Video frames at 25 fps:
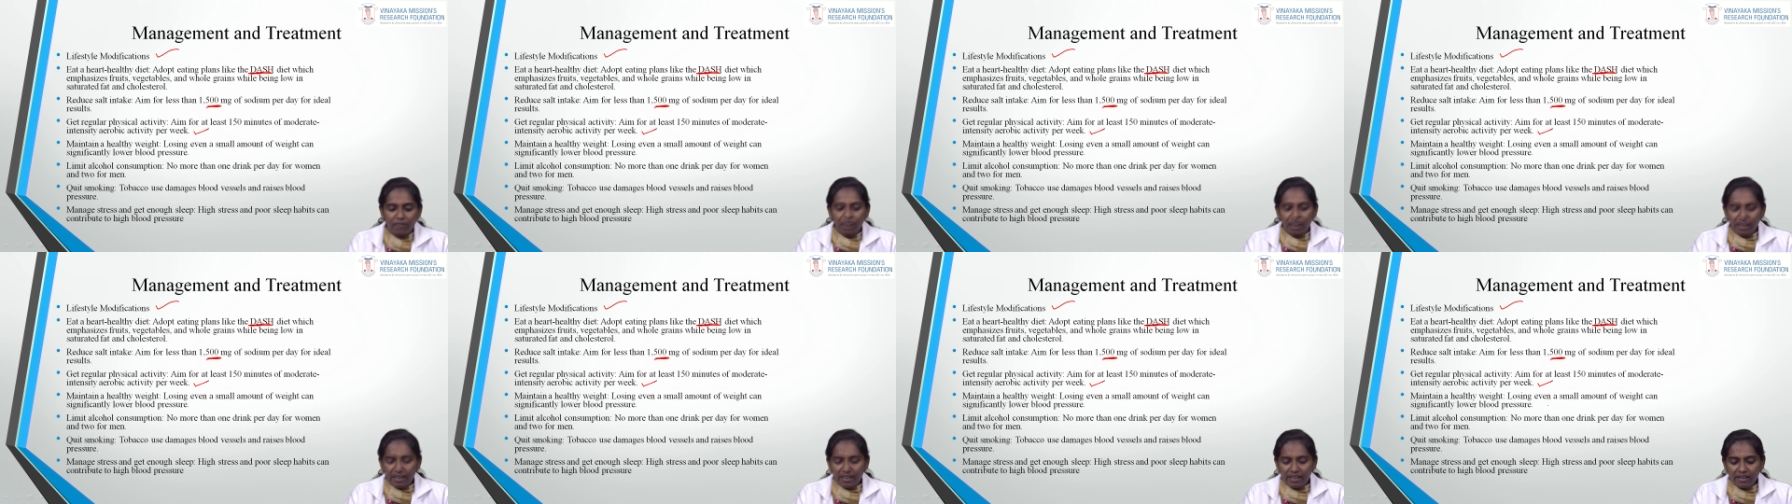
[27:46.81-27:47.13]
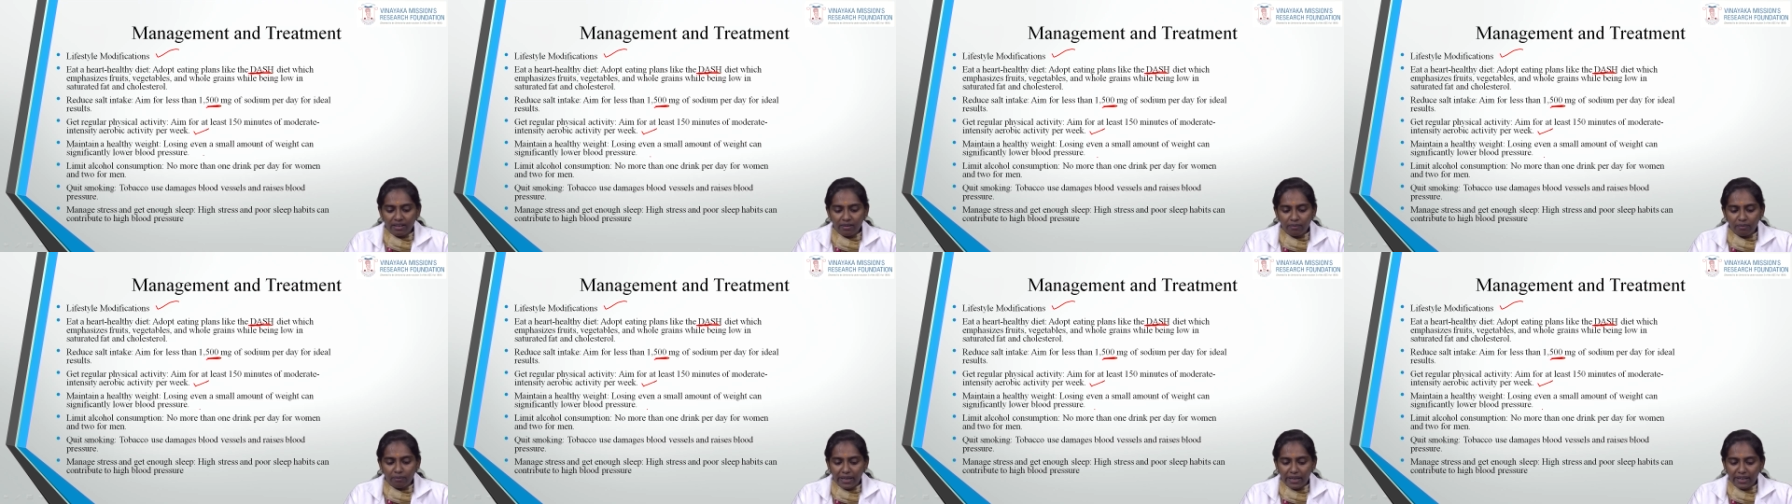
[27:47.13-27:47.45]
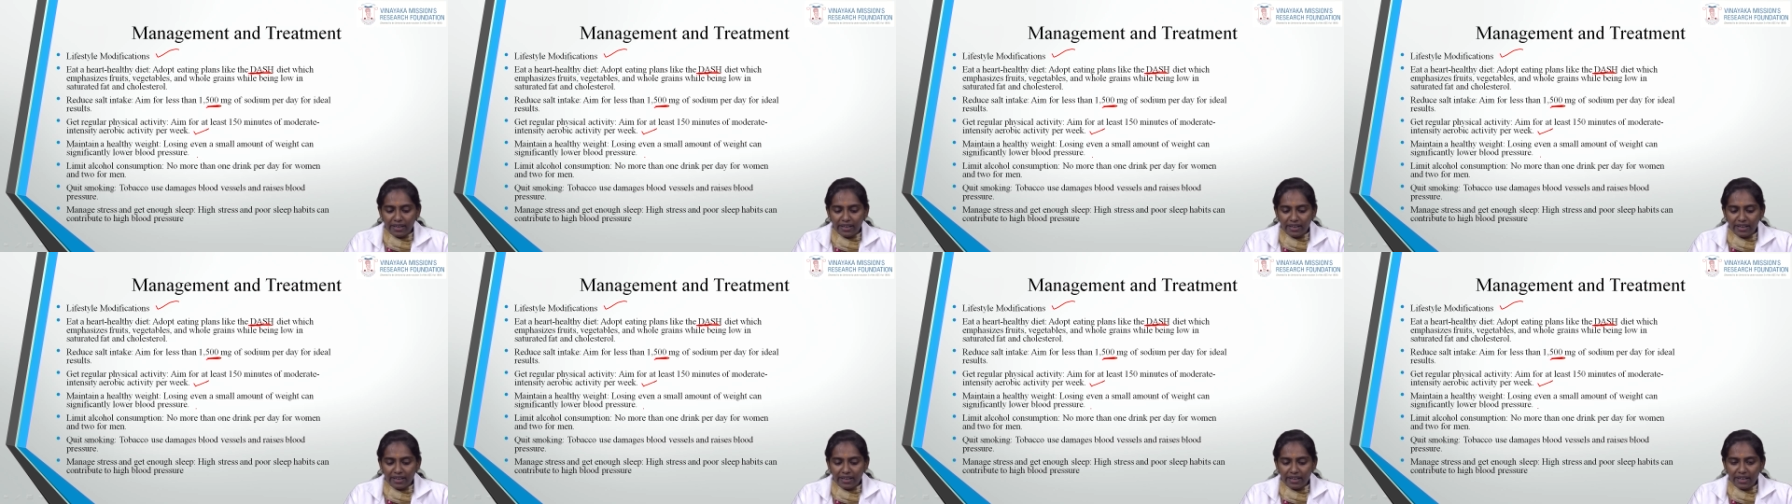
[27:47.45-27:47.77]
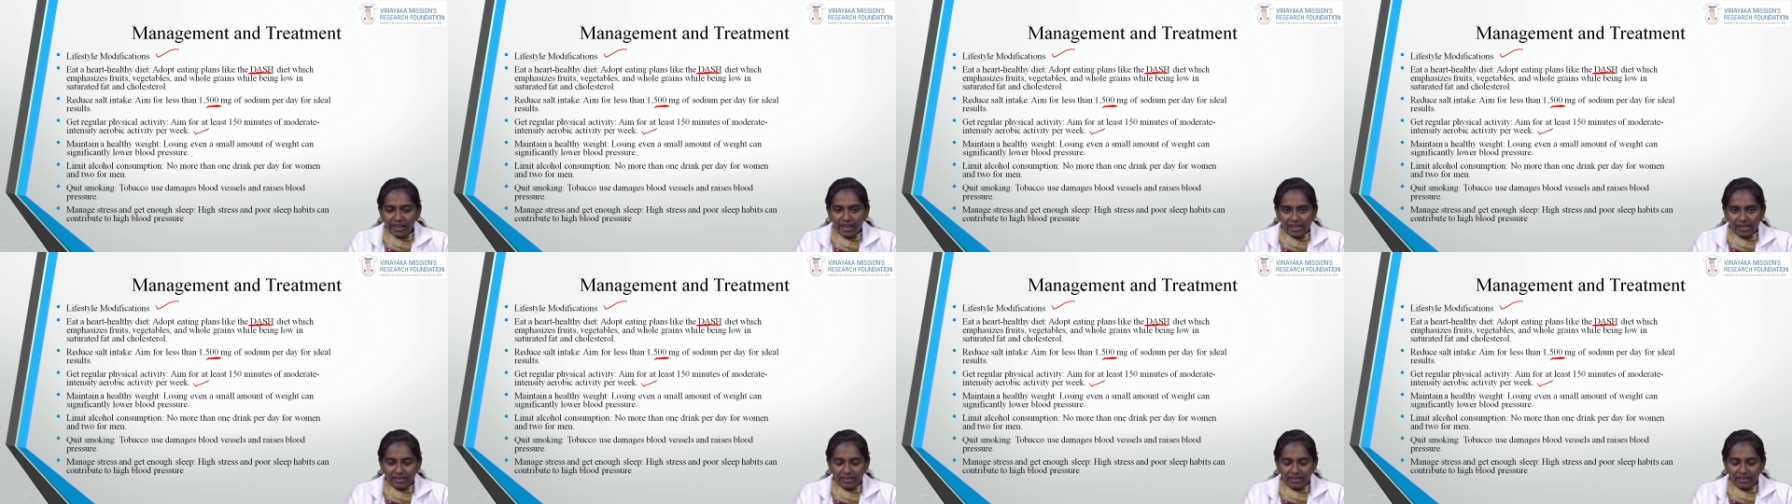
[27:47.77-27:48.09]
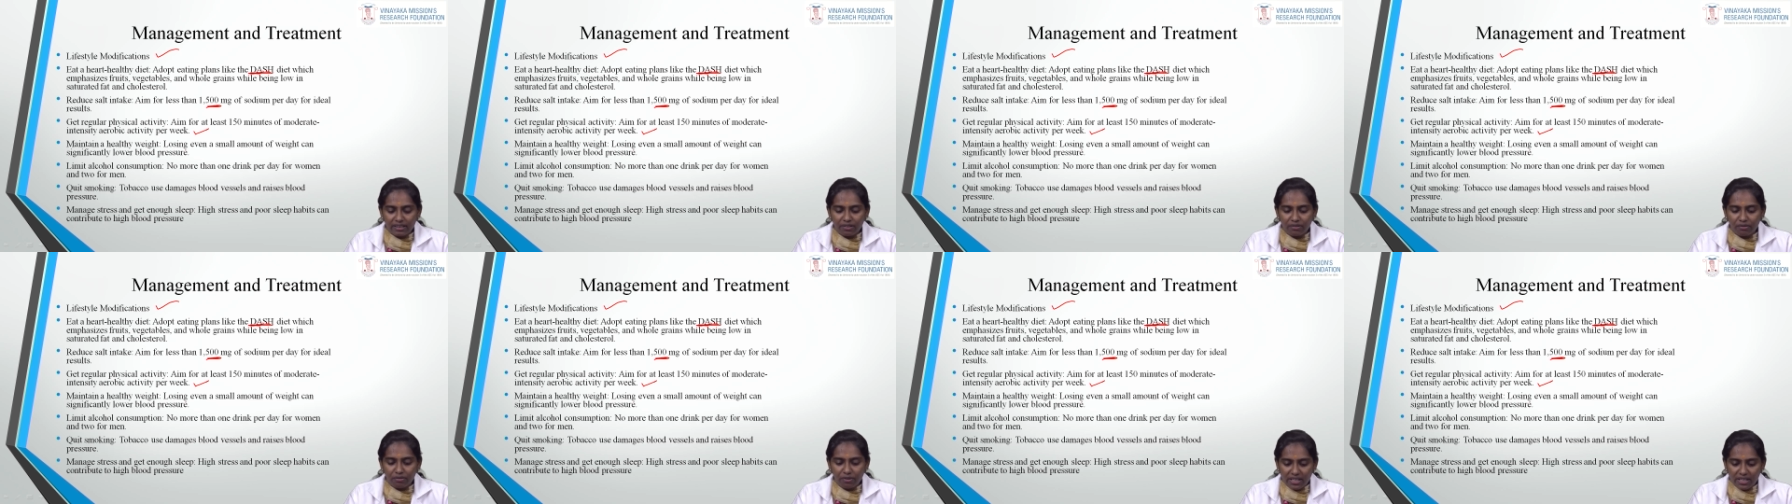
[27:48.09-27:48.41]
Then maintain a
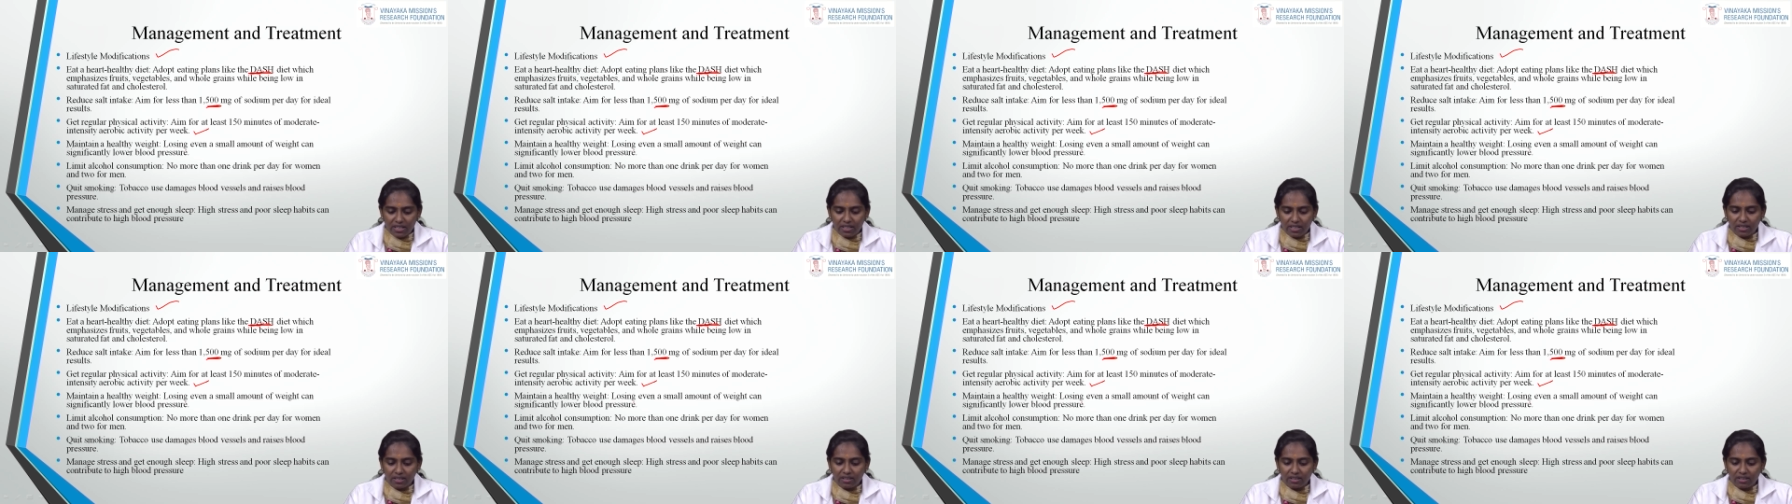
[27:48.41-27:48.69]
healthy weight.